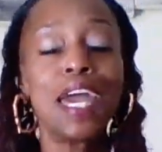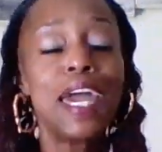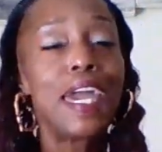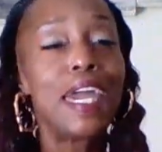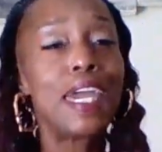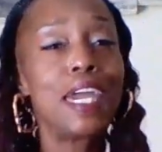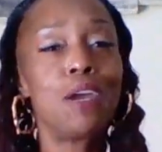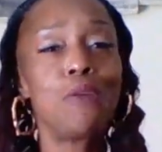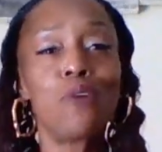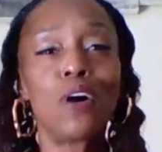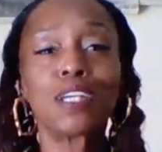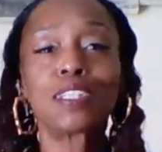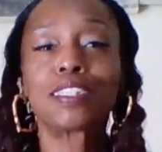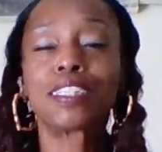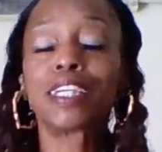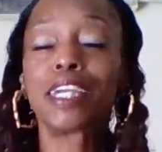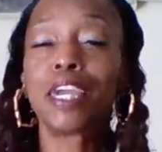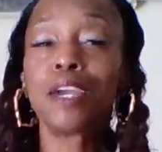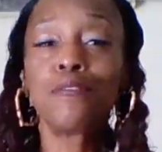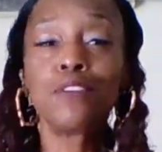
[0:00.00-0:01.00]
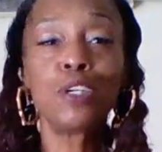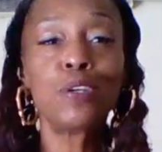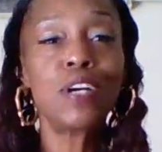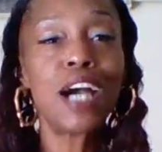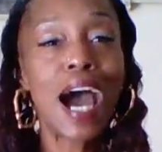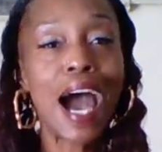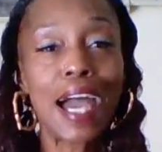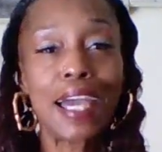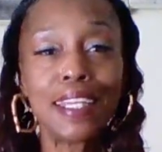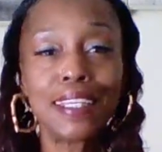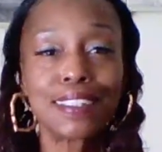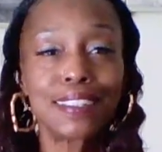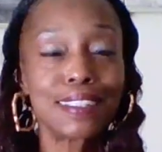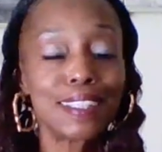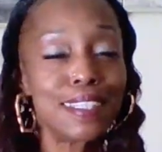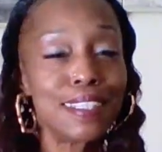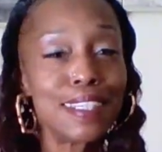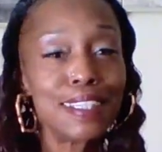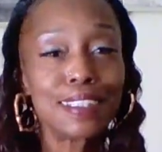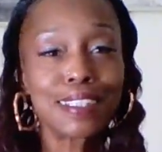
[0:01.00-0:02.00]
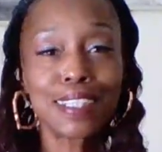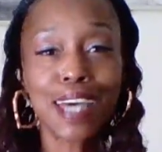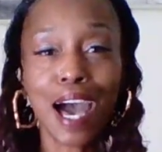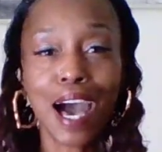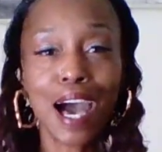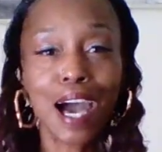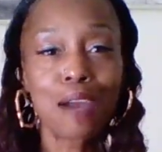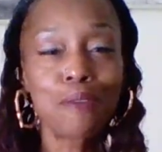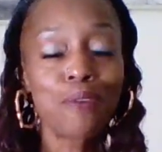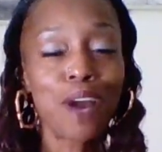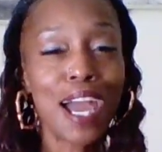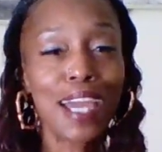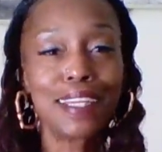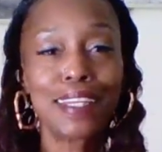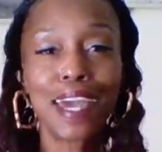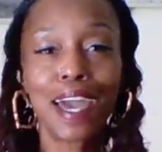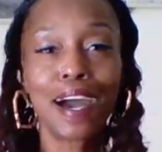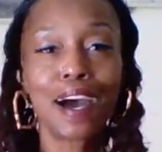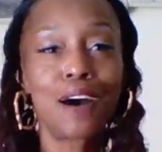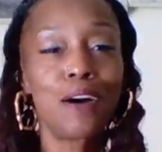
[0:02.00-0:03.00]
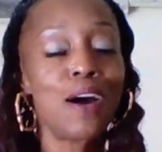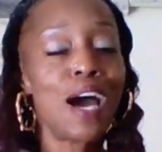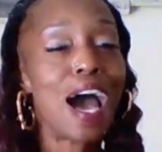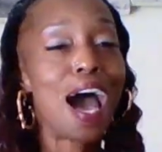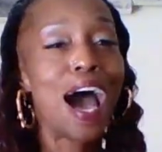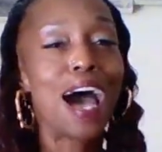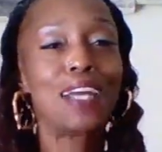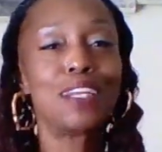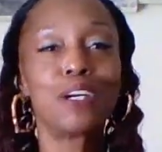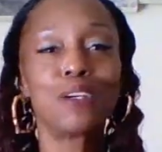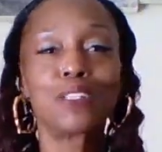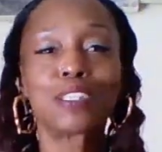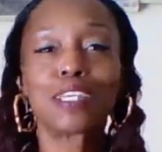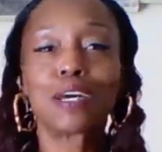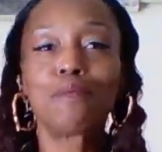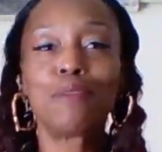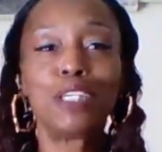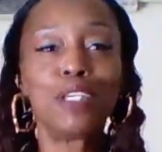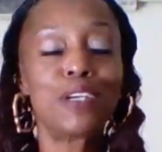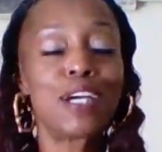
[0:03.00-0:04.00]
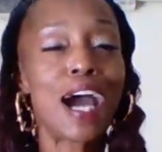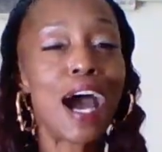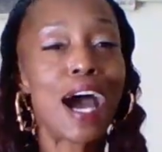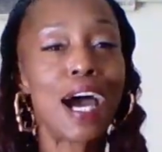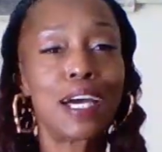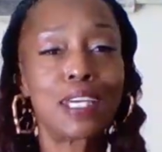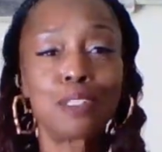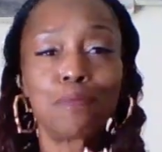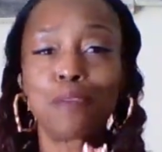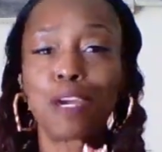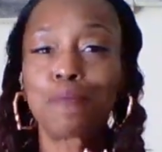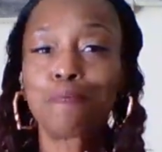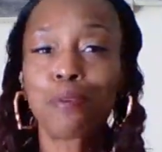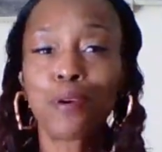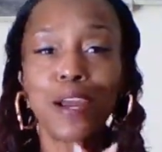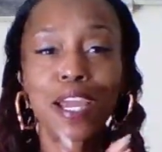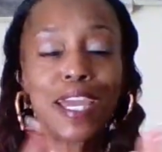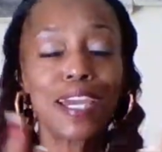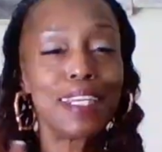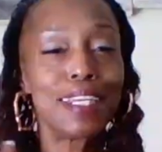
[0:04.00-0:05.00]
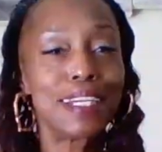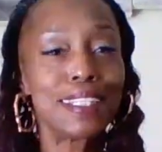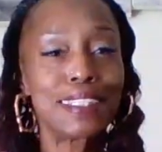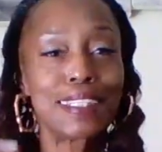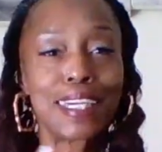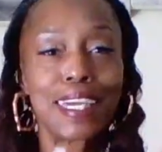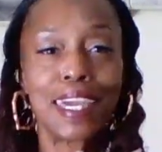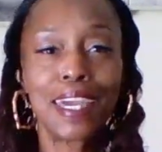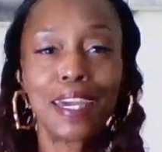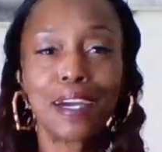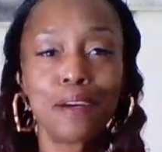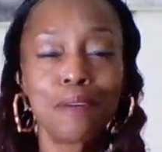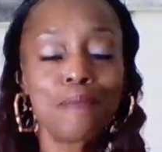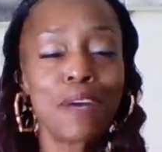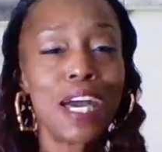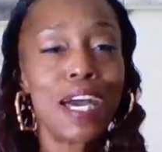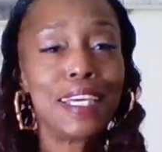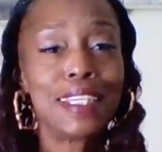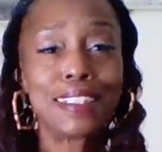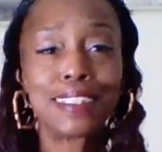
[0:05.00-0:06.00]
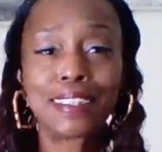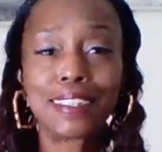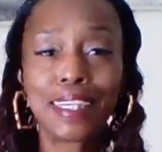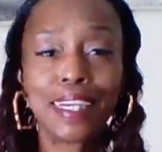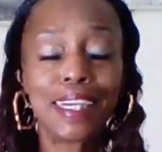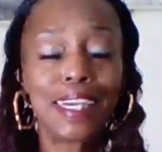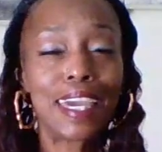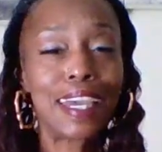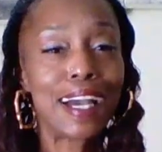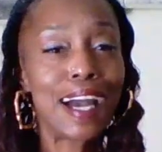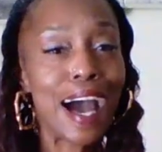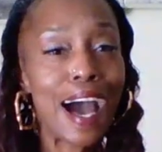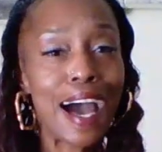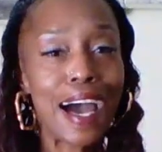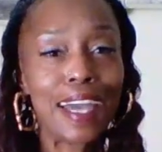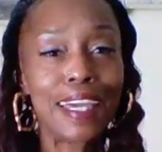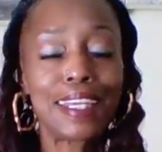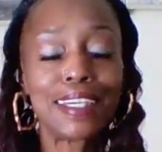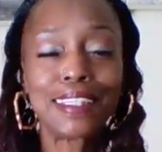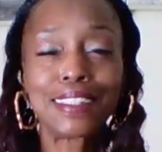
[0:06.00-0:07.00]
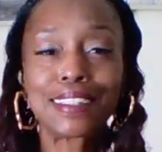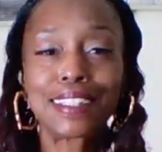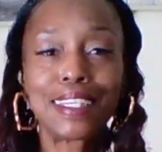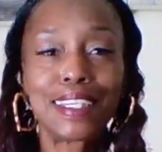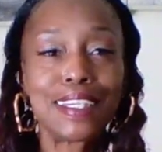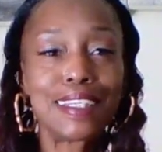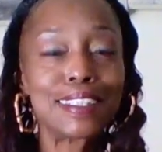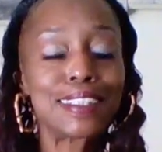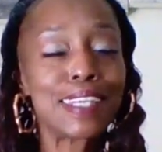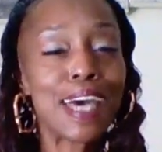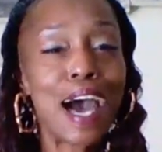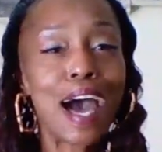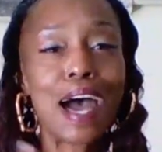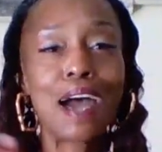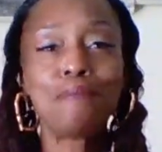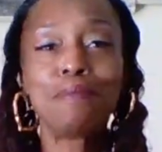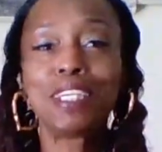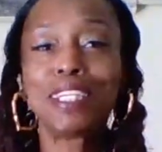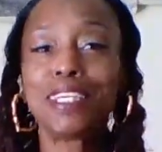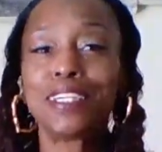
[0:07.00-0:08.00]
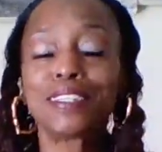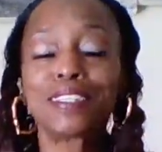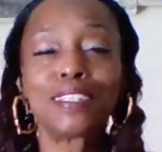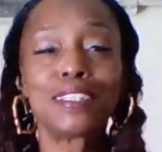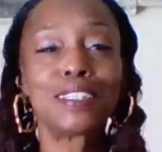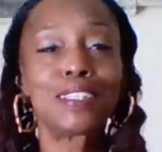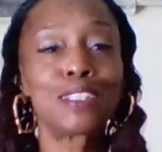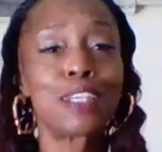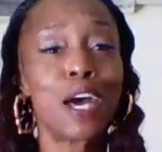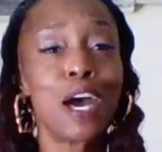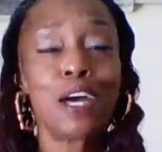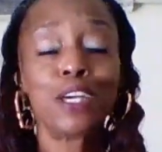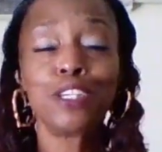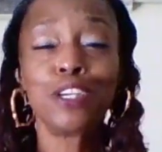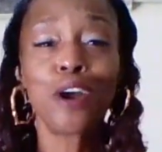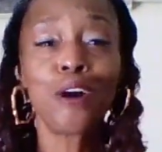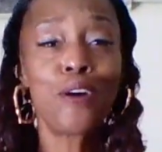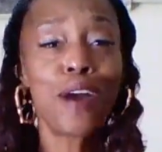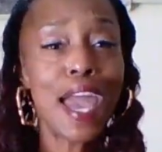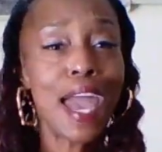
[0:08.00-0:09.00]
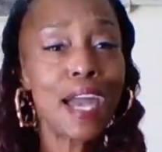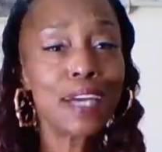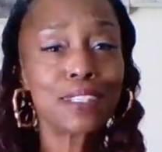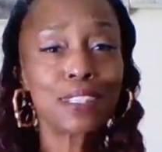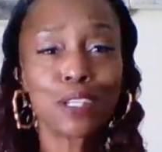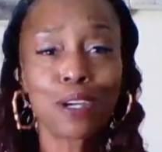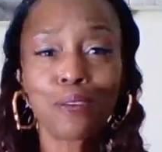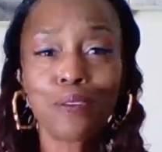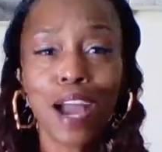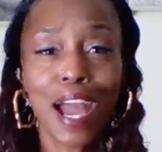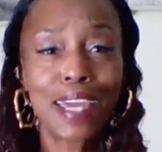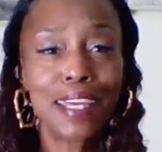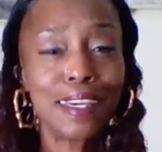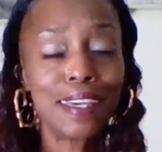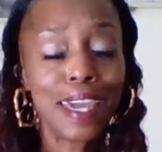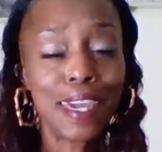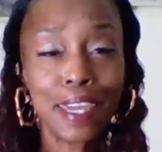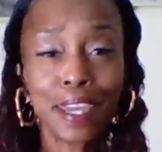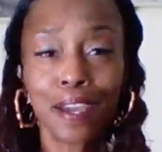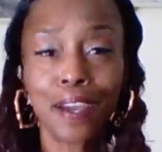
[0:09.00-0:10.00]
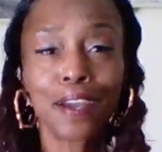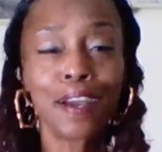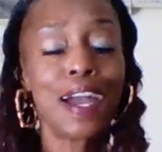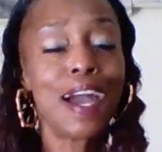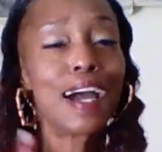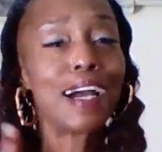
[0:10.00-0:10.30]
He wants to give you guidance in this time right now. I know some of you guys been praying unto him, seeking guidance in this time, and this is your answer right here.